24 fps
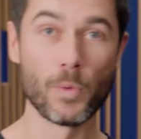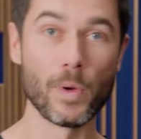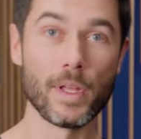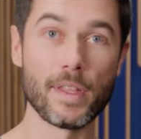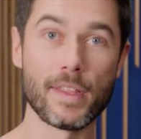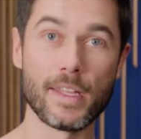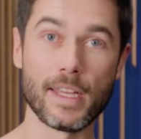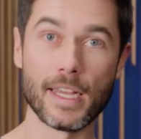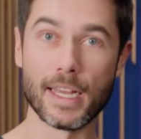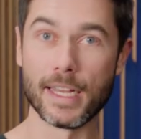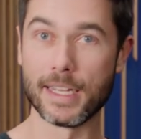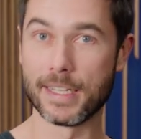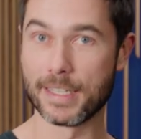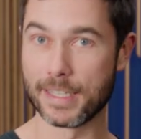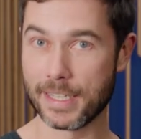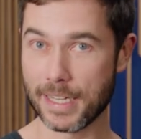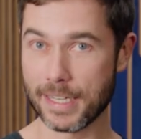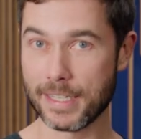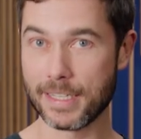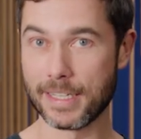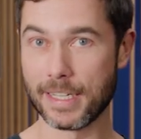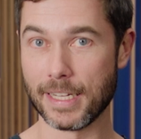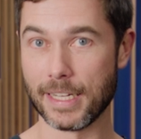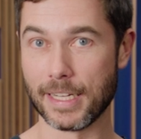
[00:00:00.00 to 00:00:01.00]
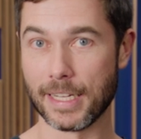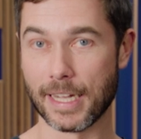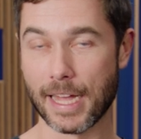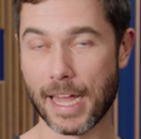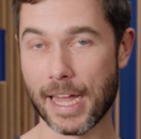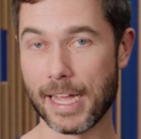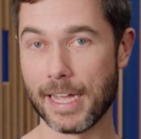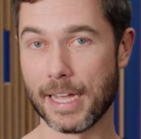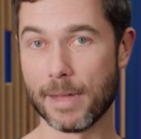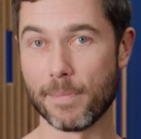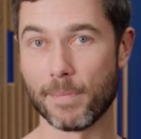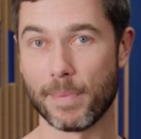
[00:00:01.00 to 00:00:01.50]
with the existing
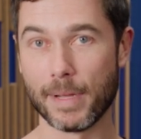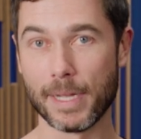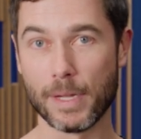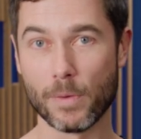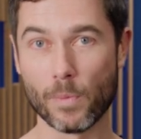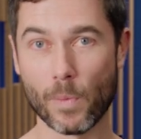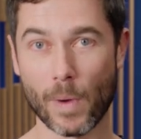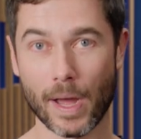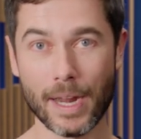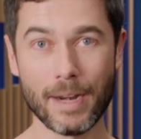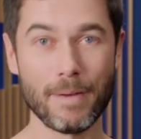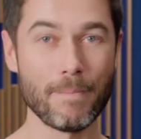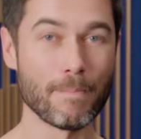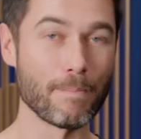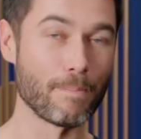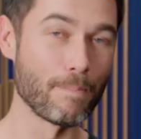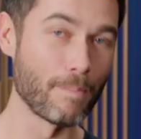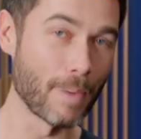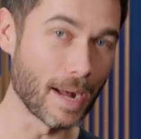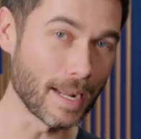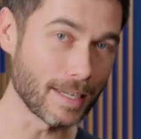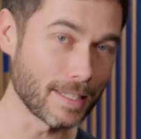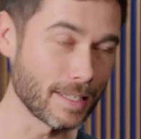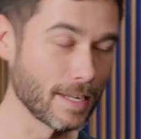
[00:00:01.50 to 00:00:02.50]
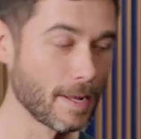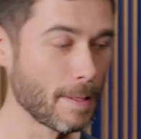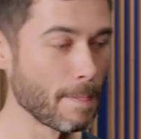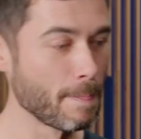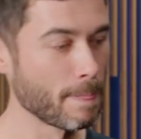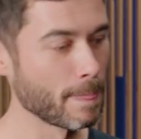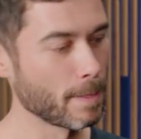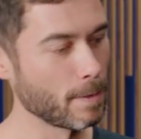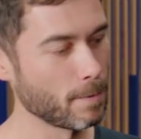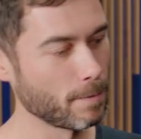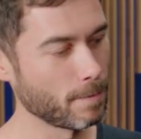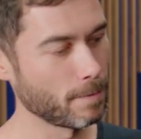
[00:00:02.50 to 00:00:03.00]
AMP1, but
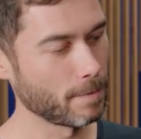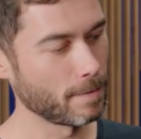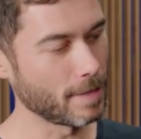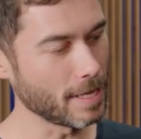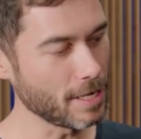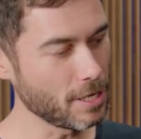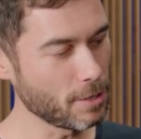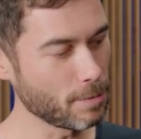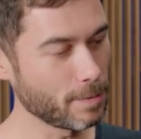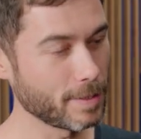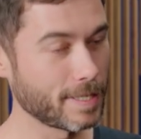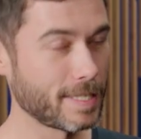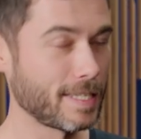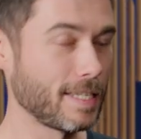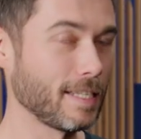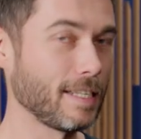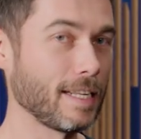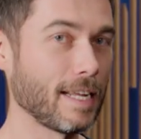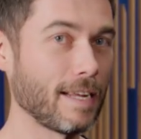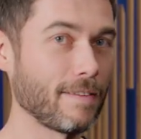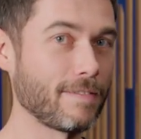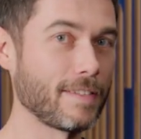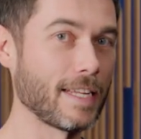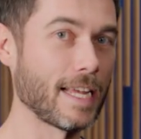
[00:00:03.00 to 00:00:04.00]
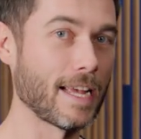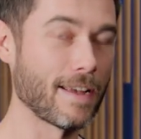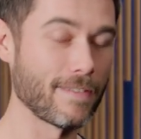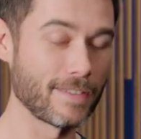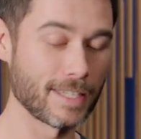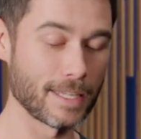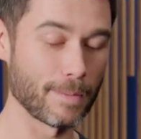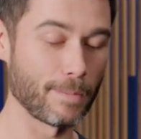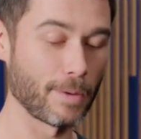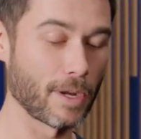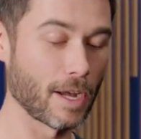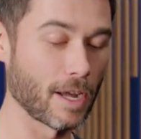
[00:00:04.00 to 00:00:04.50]
then you would still have to have
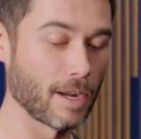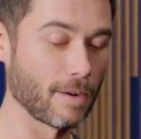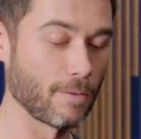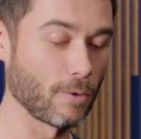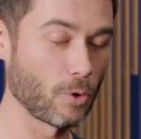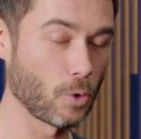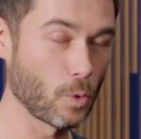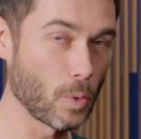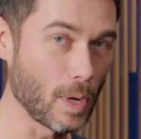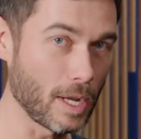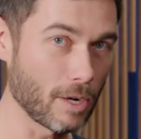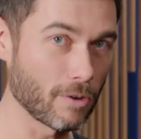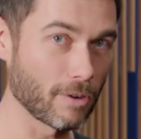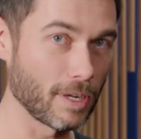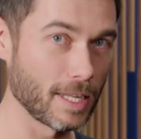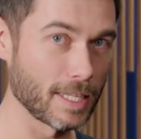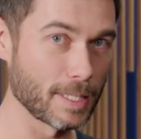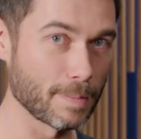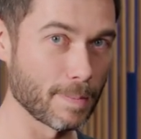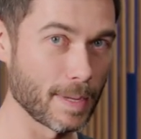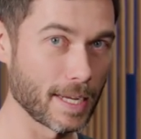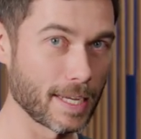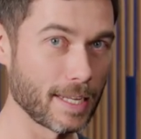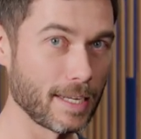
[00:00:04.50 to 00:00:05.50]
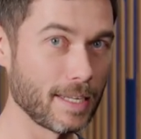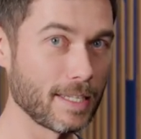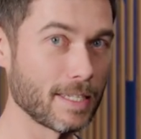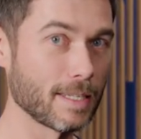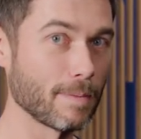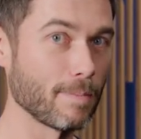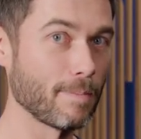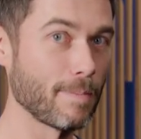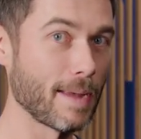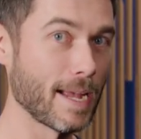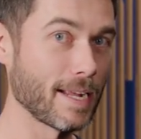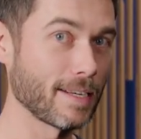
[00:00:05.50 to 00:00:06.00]
some kind of quick release
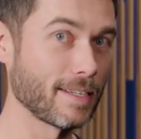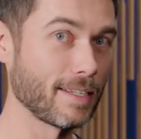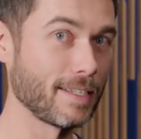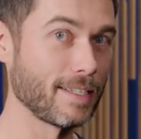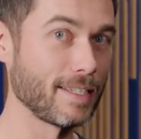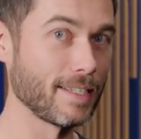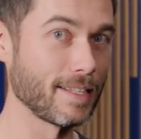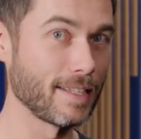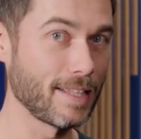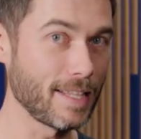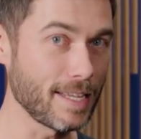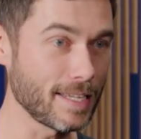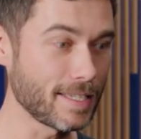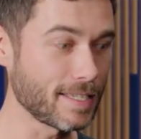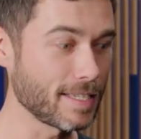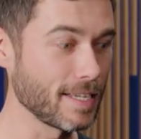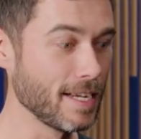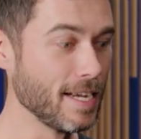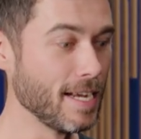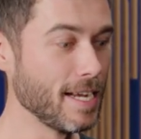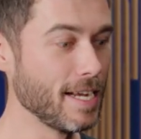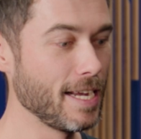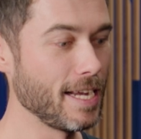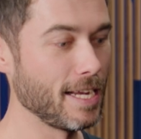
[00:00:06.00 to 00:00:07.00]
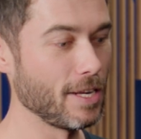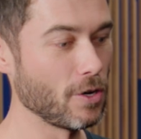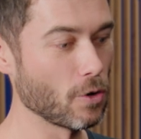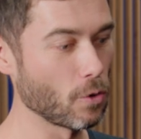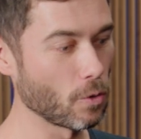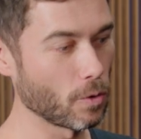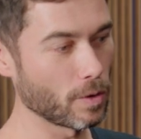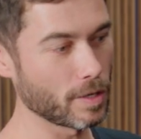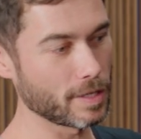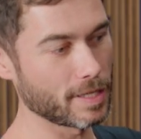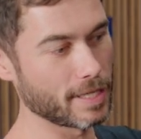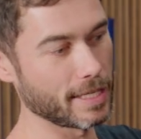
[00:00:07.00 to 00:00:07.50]
mechanism mounted to this in
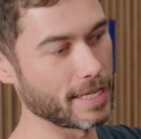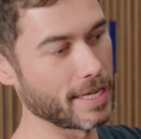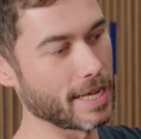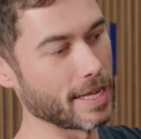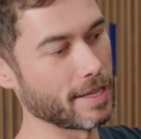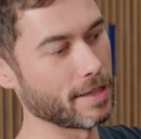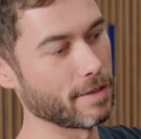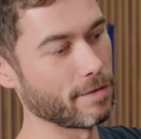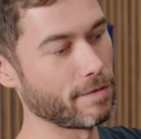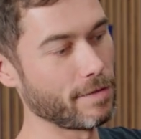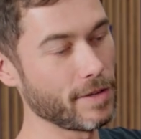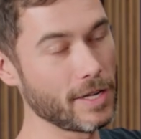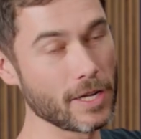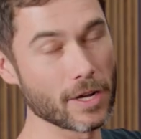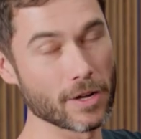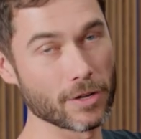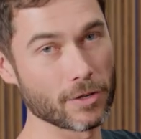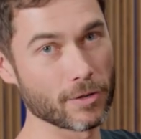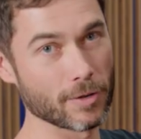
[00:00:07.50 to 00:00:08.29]
order to get the video